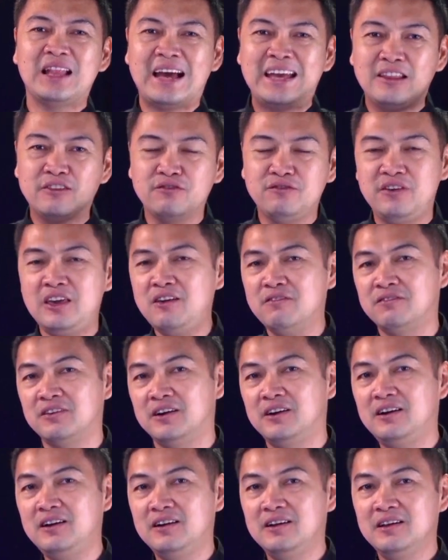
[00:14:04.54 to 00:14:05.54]
slight
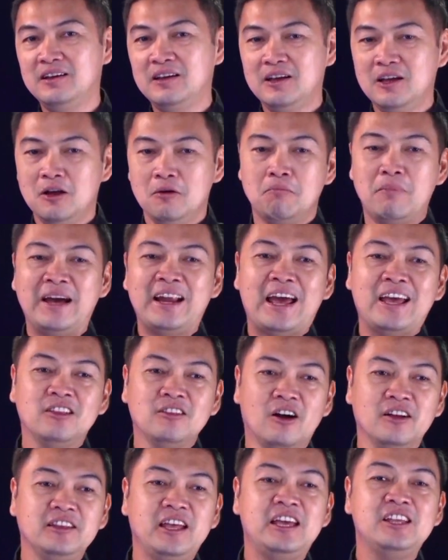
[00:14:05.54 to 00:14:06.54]
fever,
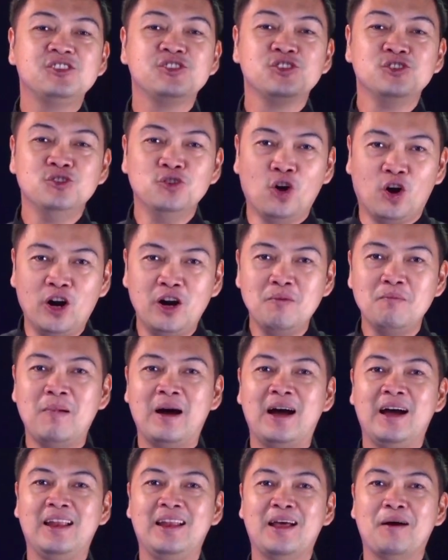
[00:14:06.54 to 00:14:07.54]
but I thought it's
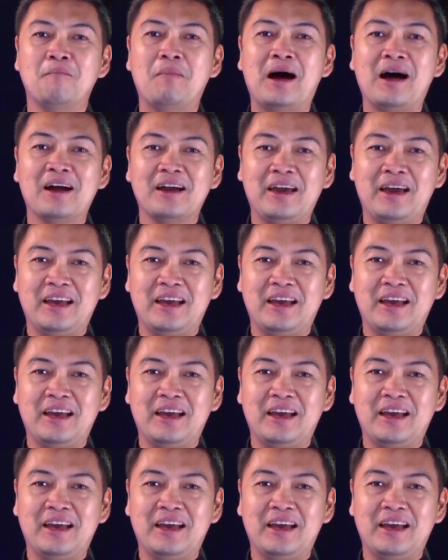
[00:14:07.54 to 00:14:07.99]
normal.